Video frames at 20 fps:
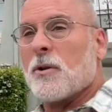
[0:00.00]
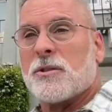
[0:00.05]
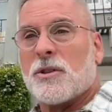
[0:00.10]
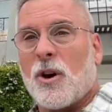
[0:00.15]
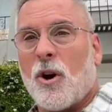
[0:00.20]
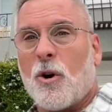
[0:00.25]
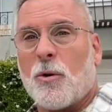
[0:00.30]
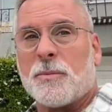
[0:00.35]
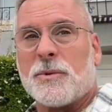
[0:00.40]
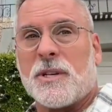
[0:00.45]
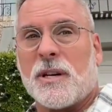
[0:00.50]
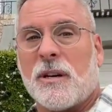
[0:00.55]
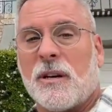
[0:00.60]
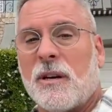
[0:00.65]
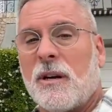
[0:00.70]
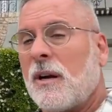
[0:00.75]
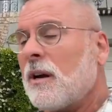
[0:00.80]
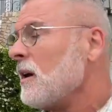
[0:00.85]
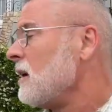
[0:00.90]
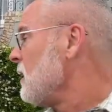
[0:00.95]
most of the homes
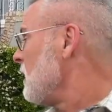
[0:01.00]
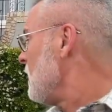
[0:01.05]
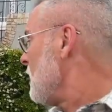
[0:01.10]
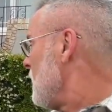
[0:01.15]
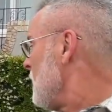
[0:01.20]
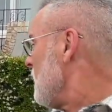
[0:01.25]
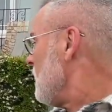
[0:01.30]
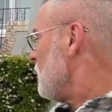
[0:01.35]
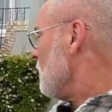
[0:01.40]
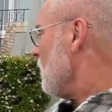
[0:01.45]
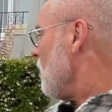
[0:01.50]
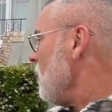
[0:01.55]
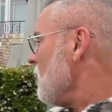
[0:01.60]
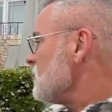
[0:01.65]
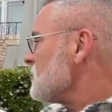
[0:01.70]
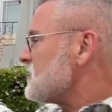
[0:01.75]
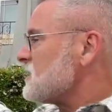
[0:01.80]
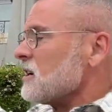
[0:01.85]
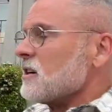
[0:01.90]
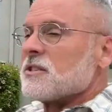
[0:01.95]
here, they're
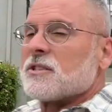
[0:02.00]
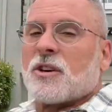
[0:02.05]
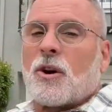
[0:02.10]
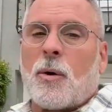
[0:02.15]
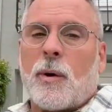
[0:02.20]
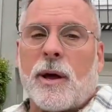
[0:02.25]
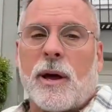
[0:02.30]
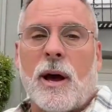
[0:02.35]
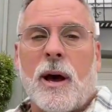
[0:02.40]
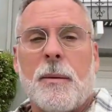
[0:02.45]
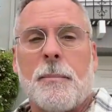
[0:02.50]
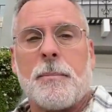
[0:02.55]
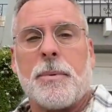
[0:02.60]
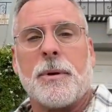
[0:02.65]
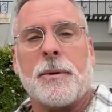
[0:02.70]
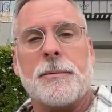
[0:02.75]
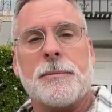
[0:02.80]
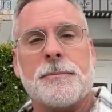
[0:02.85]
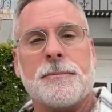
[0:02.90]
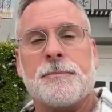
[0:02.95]
all stairs going up.
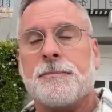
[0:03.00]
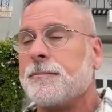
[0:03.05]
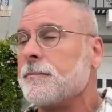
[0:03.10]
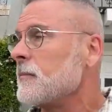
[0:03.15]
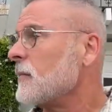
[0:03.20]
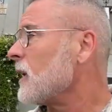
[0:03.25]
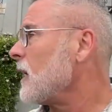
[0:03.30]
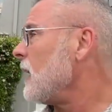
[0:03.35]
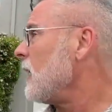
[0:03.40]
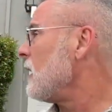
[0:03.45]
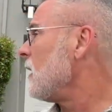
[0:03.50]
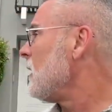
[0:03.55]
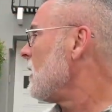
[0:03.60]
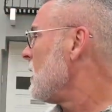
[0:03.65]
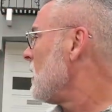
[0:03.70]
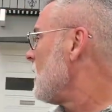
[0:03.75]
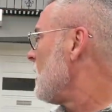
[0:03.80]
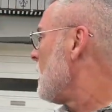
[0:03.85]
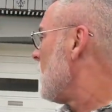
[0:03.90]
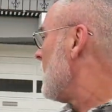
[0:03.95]
Okay,
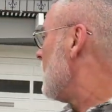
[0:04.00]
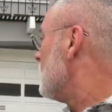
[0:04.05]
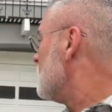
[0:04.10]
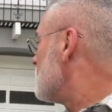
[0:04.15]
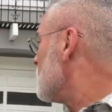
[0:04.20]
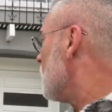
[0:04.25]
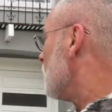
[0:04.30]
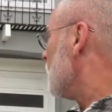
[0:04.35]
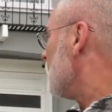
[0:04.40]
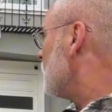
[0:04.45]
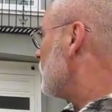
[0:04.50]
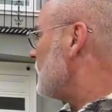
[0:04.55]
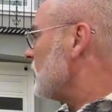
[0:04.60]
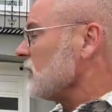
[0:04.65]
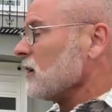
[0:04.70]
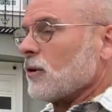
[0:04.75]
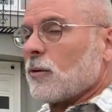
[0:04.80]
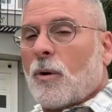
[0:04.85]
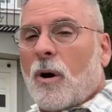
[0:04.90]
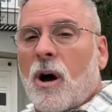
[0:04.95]
and so
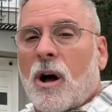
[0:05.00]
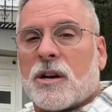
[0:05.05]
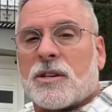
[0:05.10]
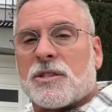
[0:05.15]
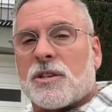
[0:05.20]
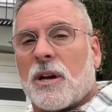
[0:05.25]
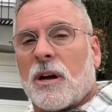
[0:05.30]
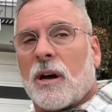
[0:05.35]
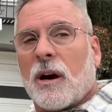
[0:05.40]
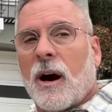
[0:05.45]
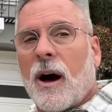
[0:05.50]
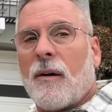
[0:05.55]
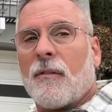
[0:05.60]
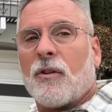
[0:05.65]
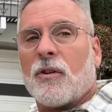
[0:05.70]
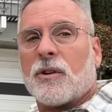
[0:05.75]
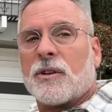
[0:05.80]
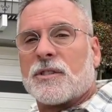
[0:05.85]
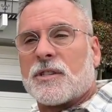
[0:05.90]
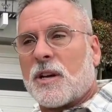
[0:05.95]
the garage
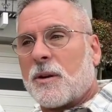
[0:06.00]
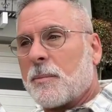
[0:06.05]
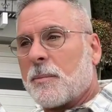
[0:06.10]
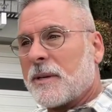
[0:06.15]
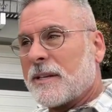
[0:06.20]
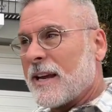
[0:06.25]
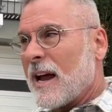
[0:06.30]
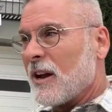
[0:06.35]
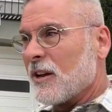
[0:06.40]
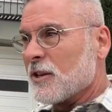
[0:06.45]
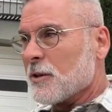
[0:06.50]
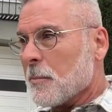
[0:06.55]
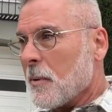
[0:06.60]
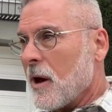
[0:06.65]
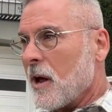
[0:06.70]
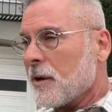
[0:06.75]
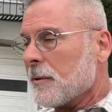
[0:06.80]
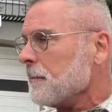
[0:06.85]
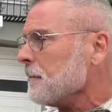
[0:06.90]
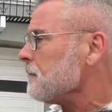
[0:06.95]
level is going to be down at the
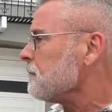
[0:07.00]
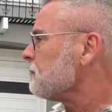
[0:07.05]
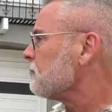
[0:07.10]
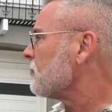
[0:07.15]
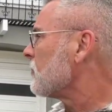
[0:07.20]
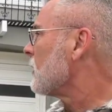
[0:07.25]
bottom,